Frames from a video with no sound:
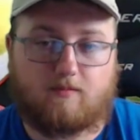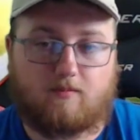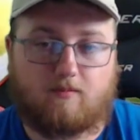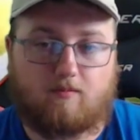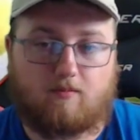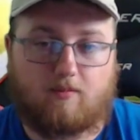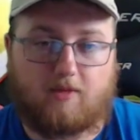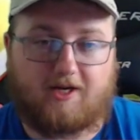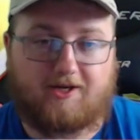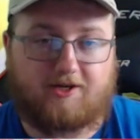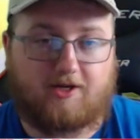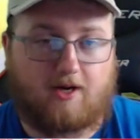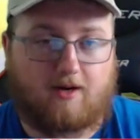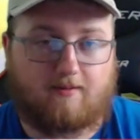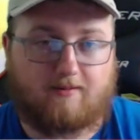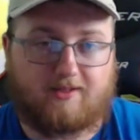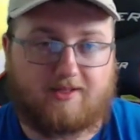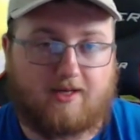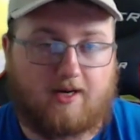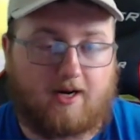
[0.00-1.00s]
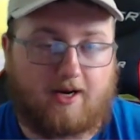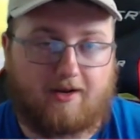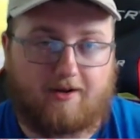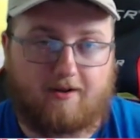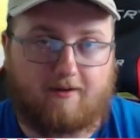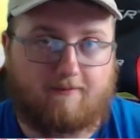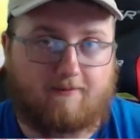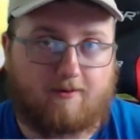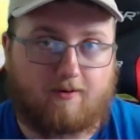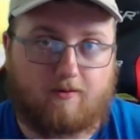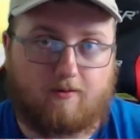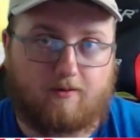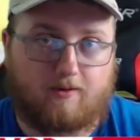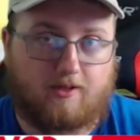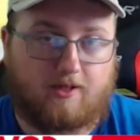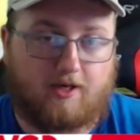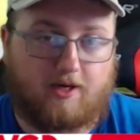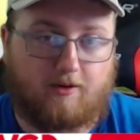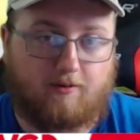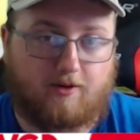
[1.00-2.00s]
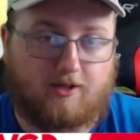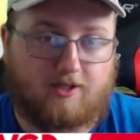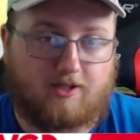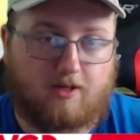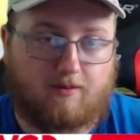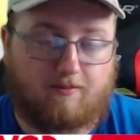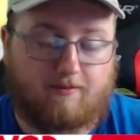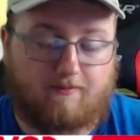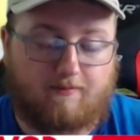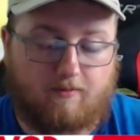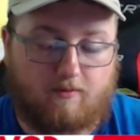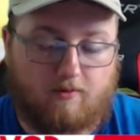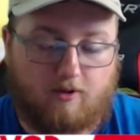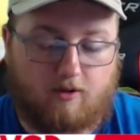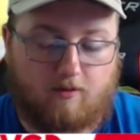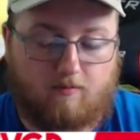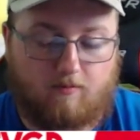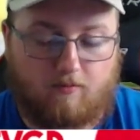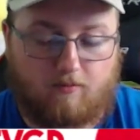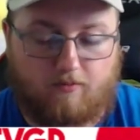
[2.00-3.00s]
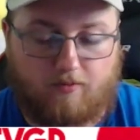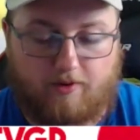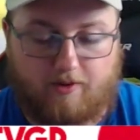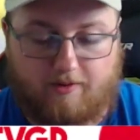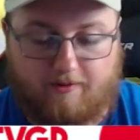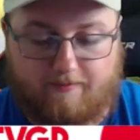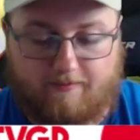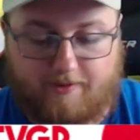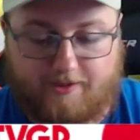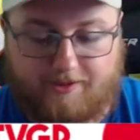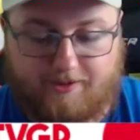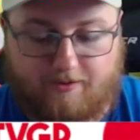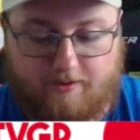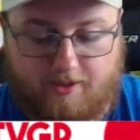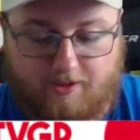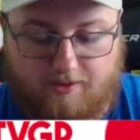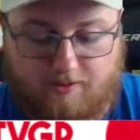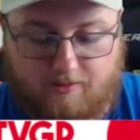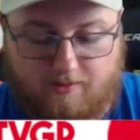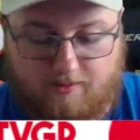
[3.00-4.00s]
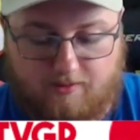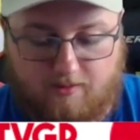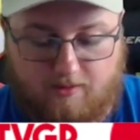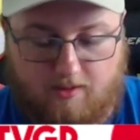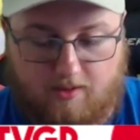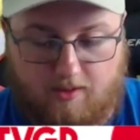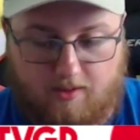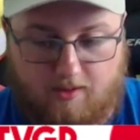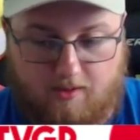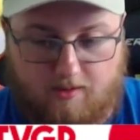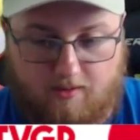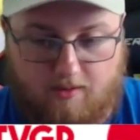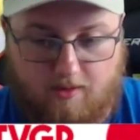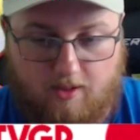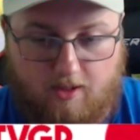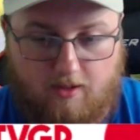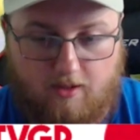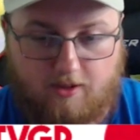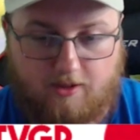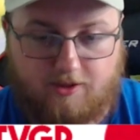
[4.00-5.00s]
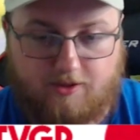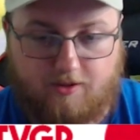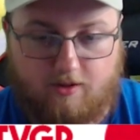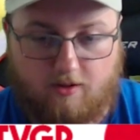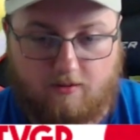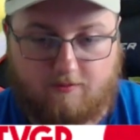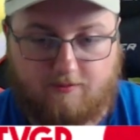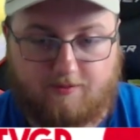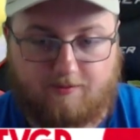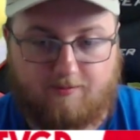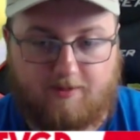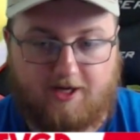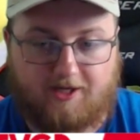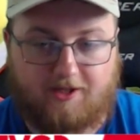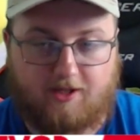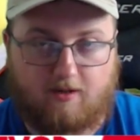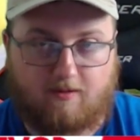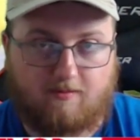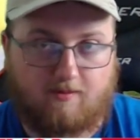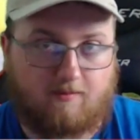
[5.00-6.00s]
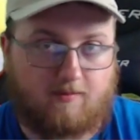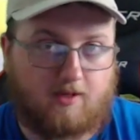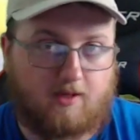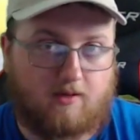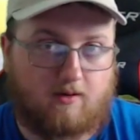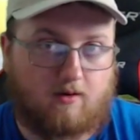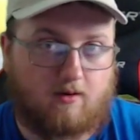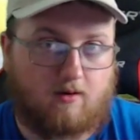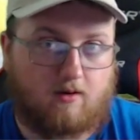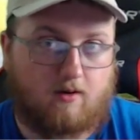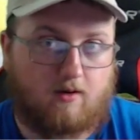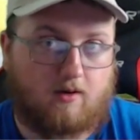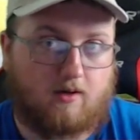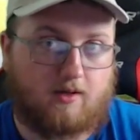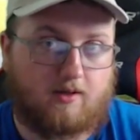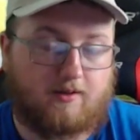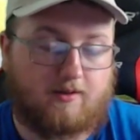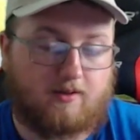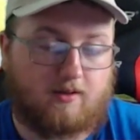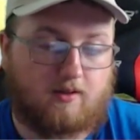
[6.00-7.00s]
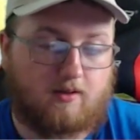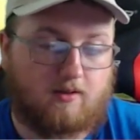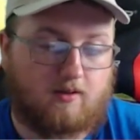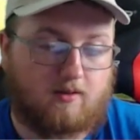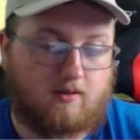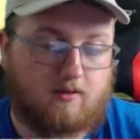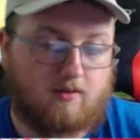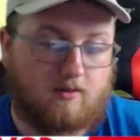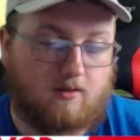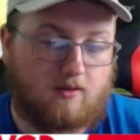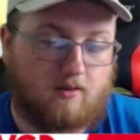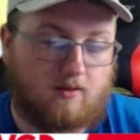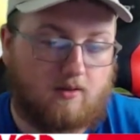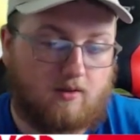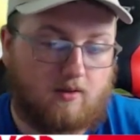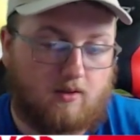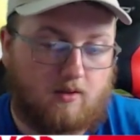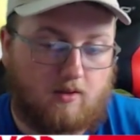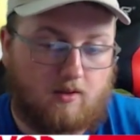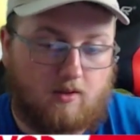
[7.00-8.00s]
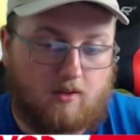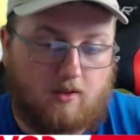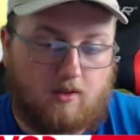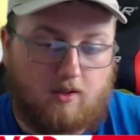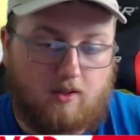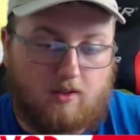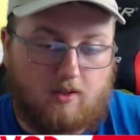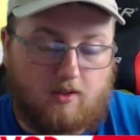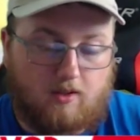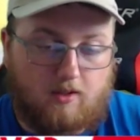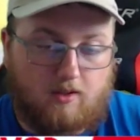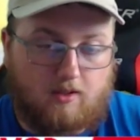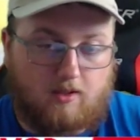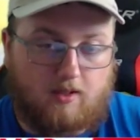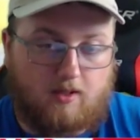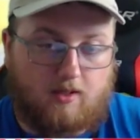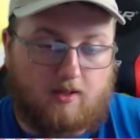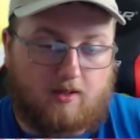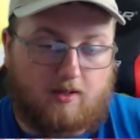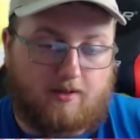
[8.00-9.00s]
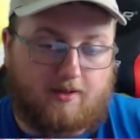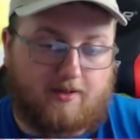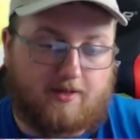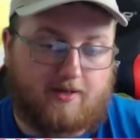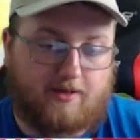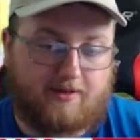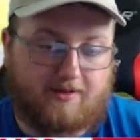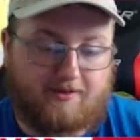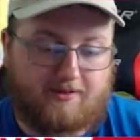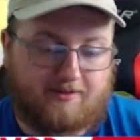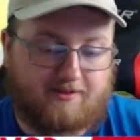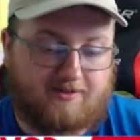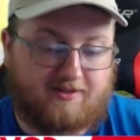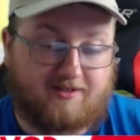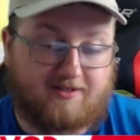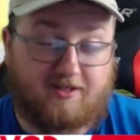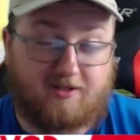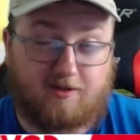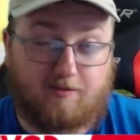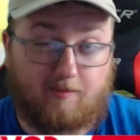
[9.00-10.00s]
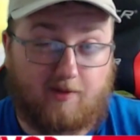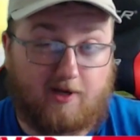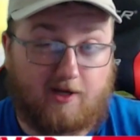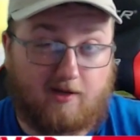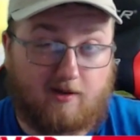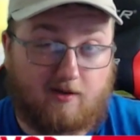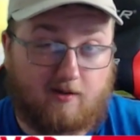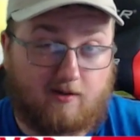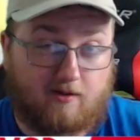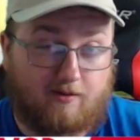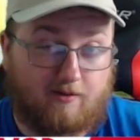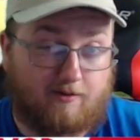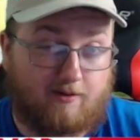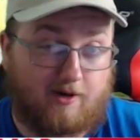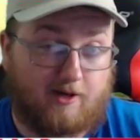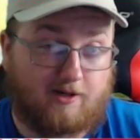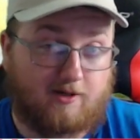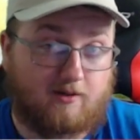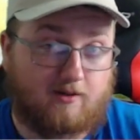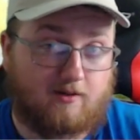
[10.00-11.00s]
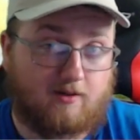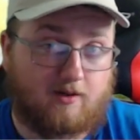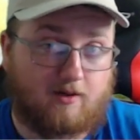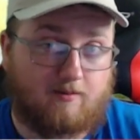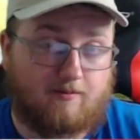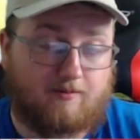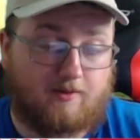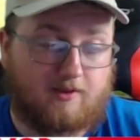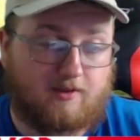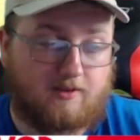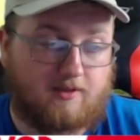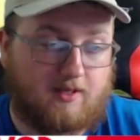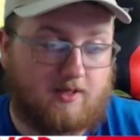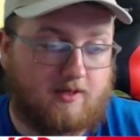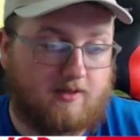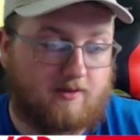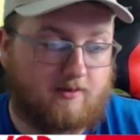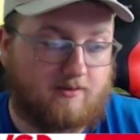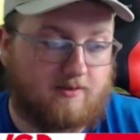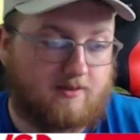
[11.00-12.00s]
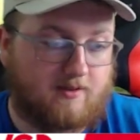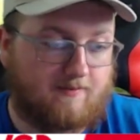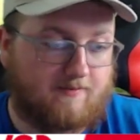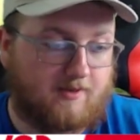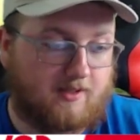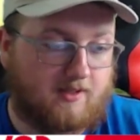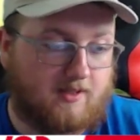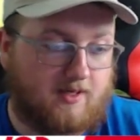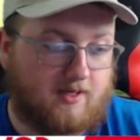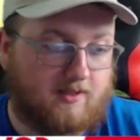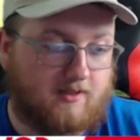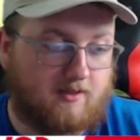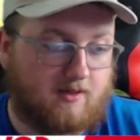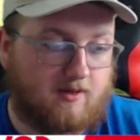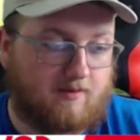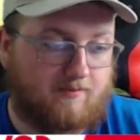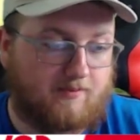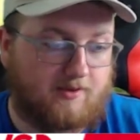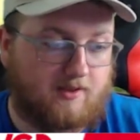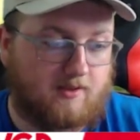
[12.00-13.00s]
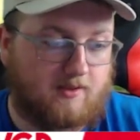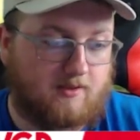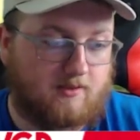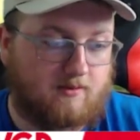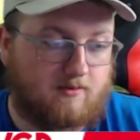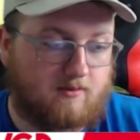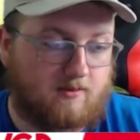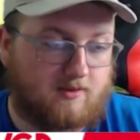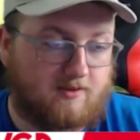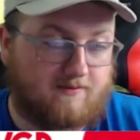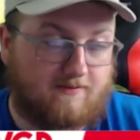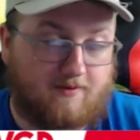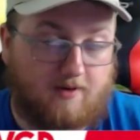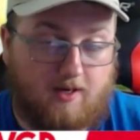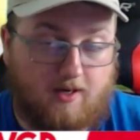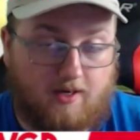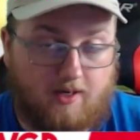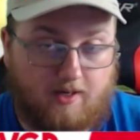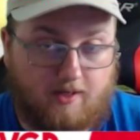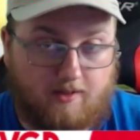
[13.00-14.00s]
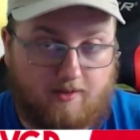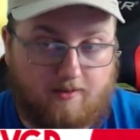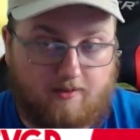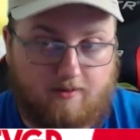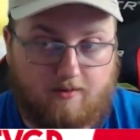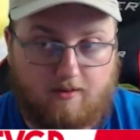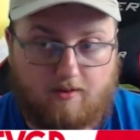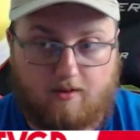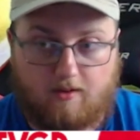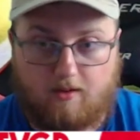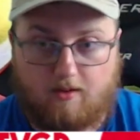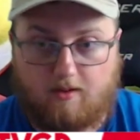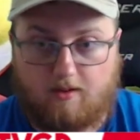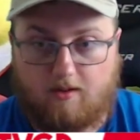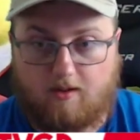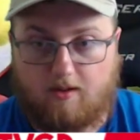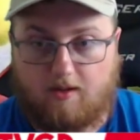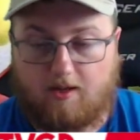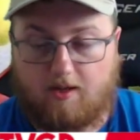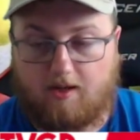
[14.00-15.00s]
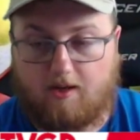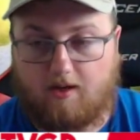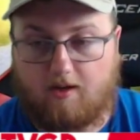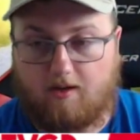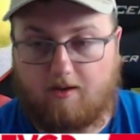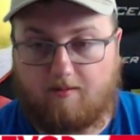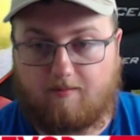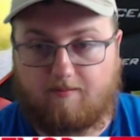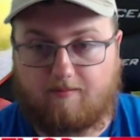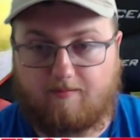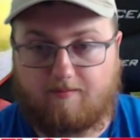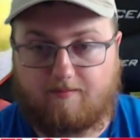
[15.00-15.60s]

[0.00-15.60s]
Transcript: my job is not difficult in any way, shape, or form. Where the frustrations and struggles with my job come in are on the and decision making, the direction the company's headed, stuff like that. The company is fine. Um,